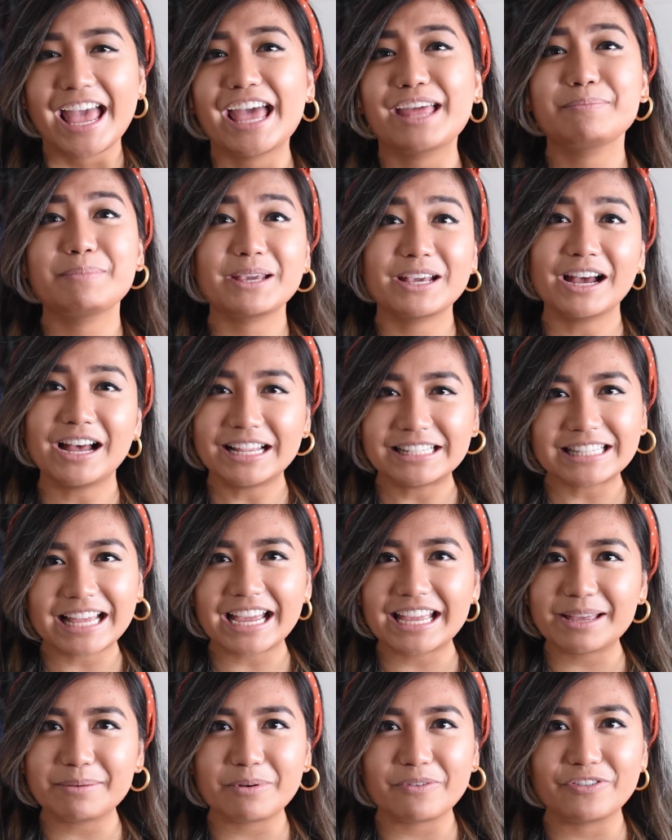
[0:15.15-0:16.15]
And because
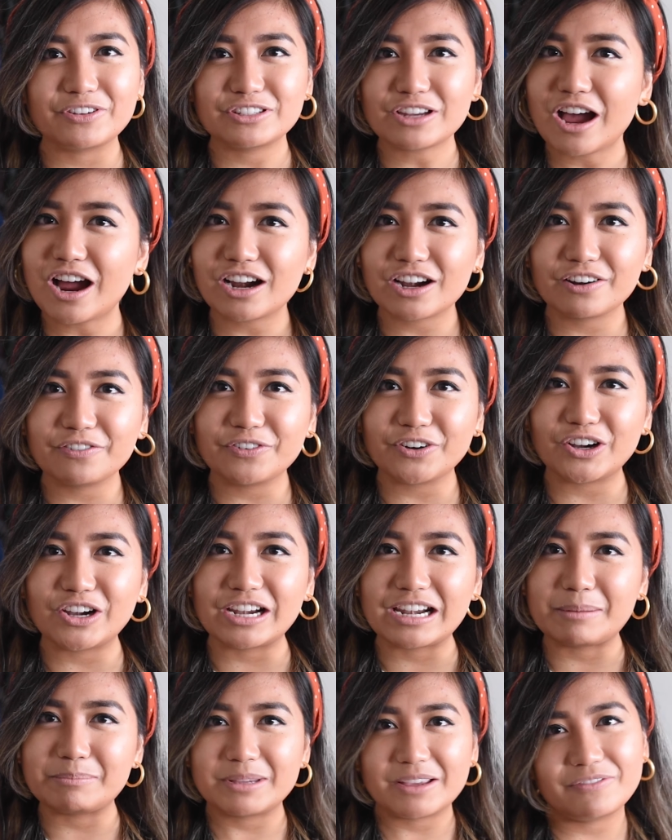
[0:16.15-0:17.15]
I am a photographer
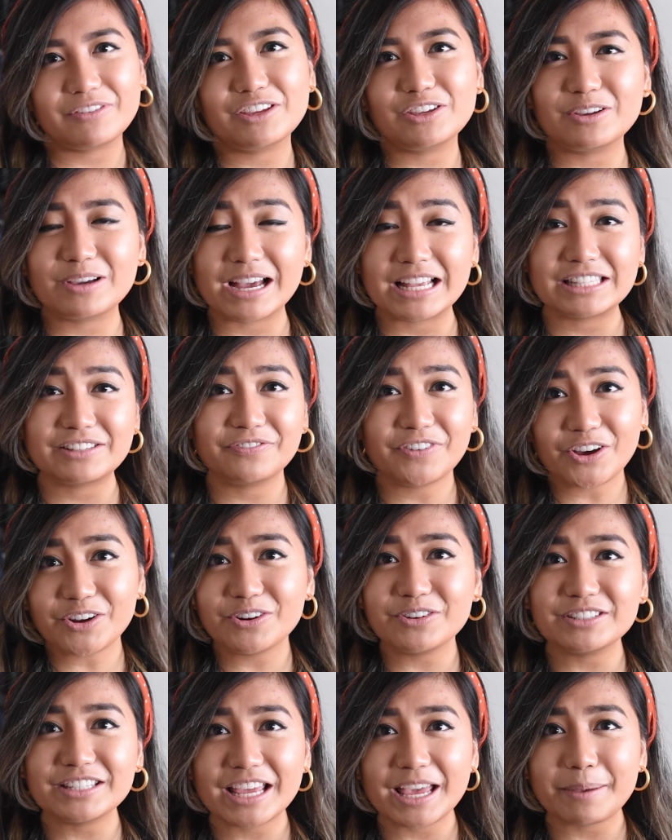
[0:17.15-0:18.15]
and I'm giving you guys
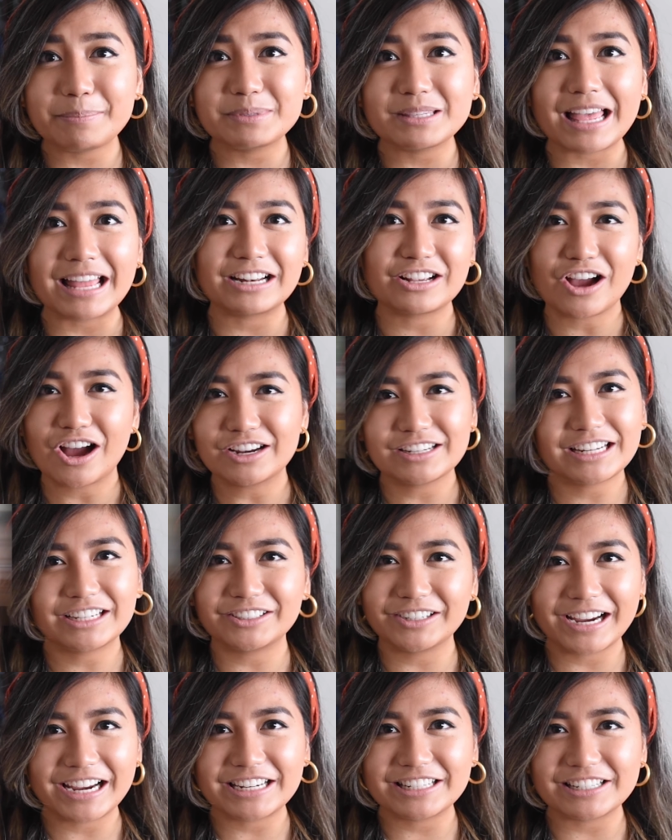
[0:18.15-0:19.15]
photo tips and
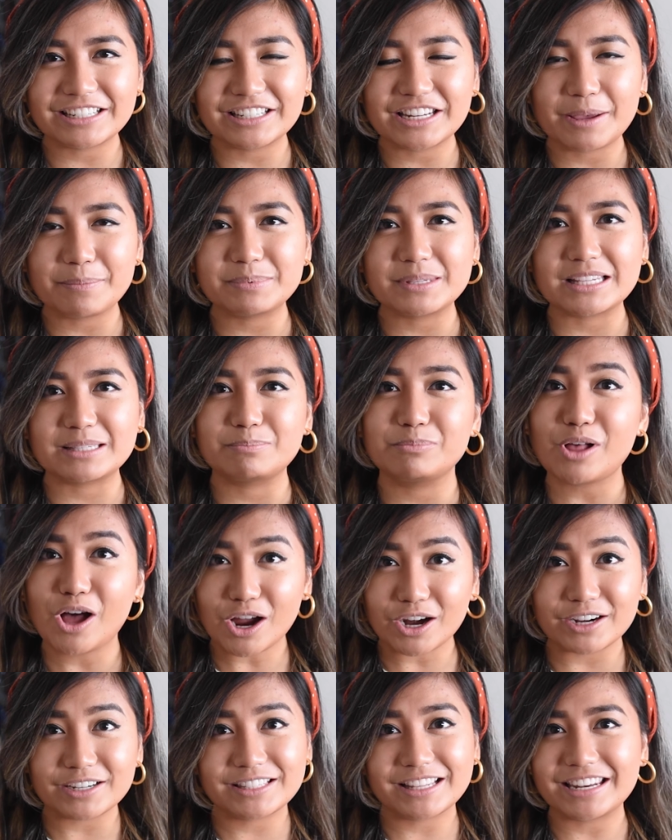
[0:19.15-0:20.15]
content creation tips as
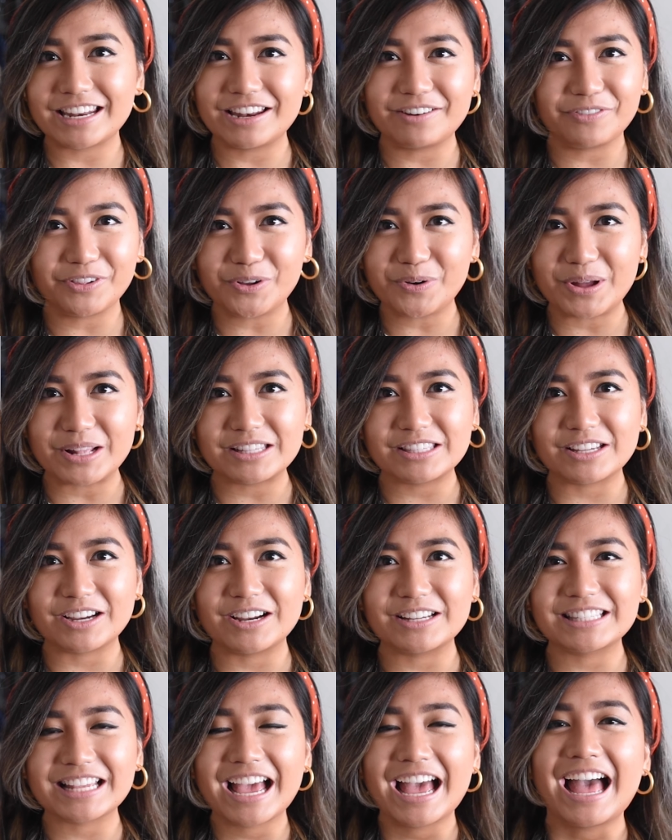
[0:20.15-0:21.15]
bloggers and
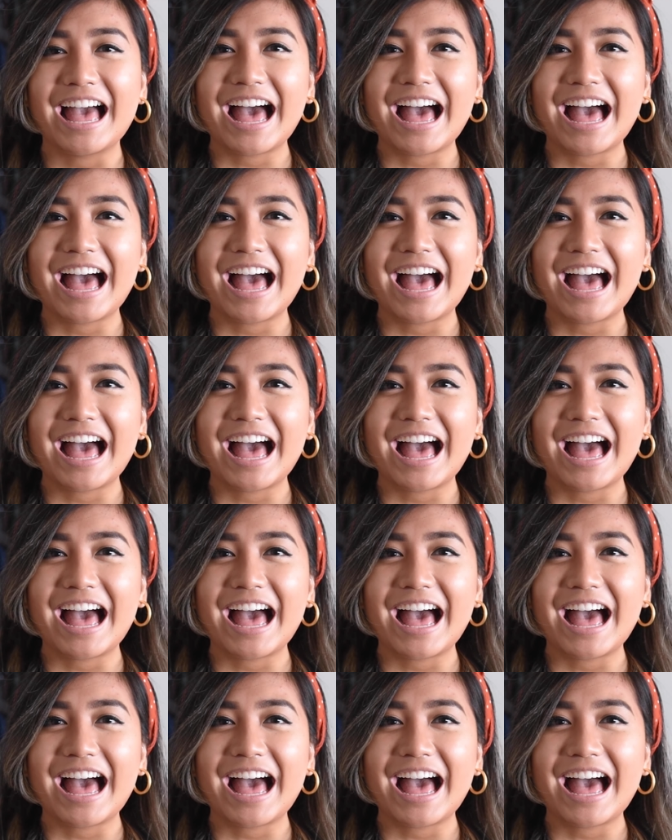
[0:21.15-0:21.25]
influencers,